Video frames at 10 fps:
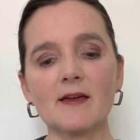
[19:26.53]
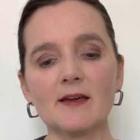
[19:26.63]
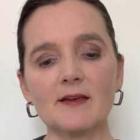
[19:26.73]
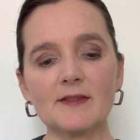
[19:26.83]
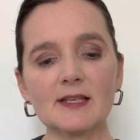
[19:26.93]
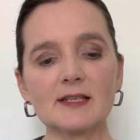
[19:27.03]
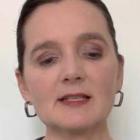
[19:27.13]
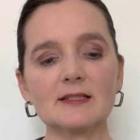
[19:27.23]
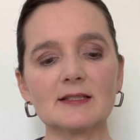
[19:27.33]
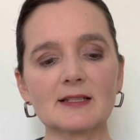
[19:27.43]
And then
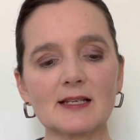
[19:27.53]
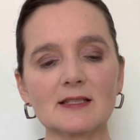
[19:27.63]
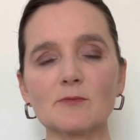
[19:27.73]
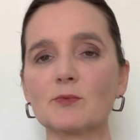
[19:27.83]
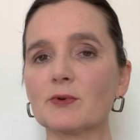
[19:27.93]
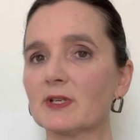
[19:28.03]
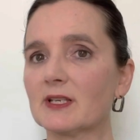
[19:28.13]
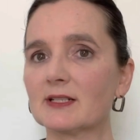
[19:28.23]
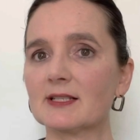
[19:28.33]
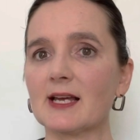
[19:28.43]
he's got some
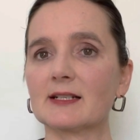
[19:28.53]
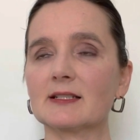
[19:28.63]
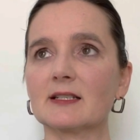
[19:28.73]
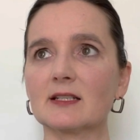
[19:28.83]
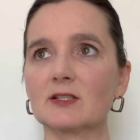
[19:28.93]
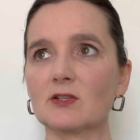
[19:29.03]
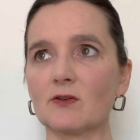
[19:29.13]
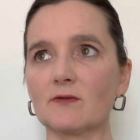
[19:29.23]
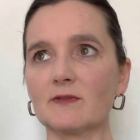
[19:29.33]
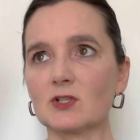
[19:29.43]
breathing techniques.
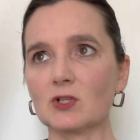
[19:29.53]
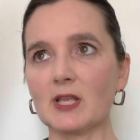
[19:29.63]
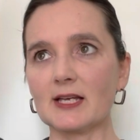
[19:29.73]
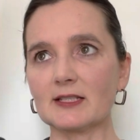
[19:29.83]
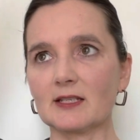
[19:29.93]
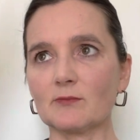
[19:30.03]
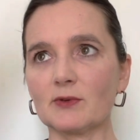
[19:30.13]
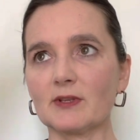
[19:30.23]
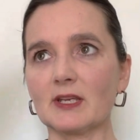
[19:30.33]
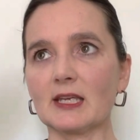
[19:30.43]
So visualizing
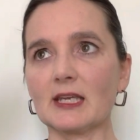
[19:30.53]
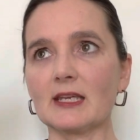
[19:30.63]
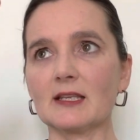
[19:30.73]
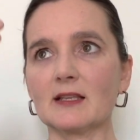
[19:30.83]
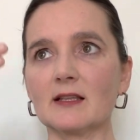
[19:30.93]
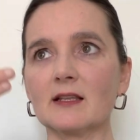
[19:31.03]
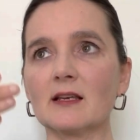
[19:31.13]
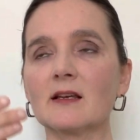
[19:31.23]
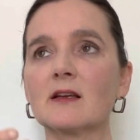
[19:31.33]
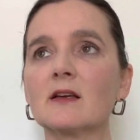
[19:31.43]
breathing in
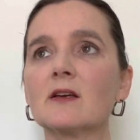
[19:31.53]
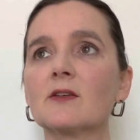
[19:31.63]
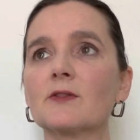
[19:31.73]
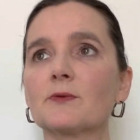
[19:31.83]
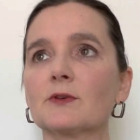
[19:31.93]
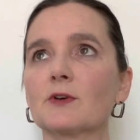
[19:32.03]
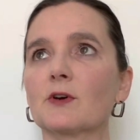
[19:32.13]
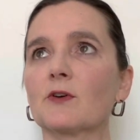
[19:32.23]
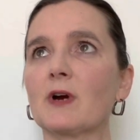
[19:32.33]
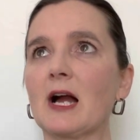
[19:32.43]
through your
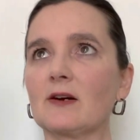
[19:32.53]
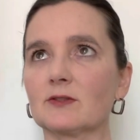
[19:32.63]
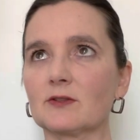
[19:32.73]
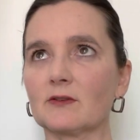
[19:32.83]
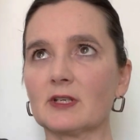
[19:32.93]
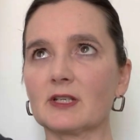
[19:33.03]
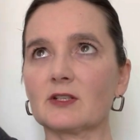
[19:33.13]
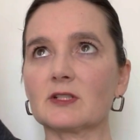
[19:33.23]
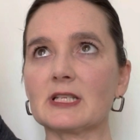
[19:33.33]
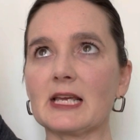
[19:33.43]
crown. So like
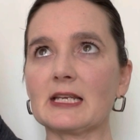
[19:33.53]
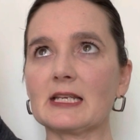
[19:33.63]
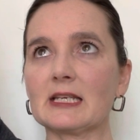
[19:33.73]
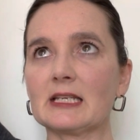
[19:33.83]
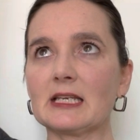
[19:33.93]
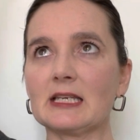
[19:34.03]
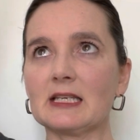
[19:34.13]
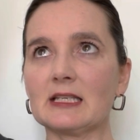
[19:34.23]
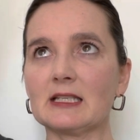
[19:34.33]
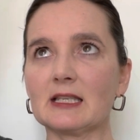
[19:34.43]
you're taking
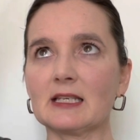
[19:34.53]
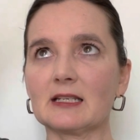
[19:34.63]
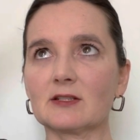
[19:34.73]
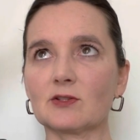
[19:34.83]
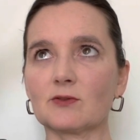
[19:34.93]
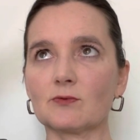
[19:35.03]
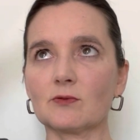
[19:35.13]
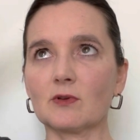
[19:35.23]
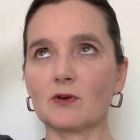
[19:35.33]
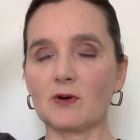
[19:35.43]
in things
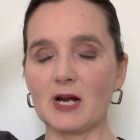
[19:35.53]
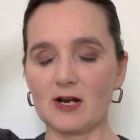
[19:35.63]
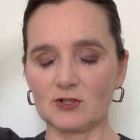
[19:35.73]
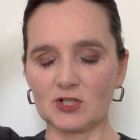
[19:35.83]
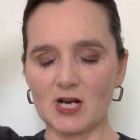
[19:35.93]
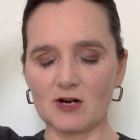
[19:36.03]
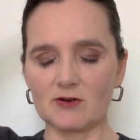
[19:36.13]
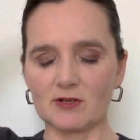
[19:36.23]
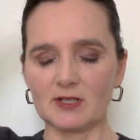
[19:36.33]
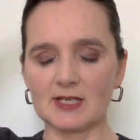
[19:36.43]
through the crown
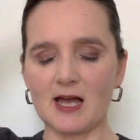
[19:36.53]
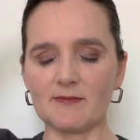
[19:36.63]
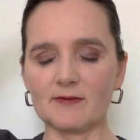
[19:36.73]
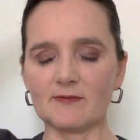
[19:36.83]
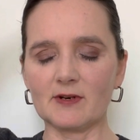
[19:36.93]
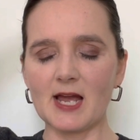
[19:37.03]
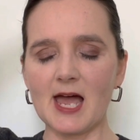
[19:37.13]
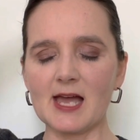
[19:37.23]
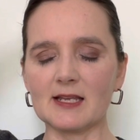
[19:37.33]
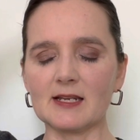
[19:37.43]
chakra, the top of your
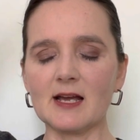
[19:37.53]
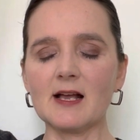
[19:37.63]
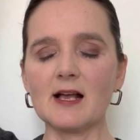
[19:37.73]
head.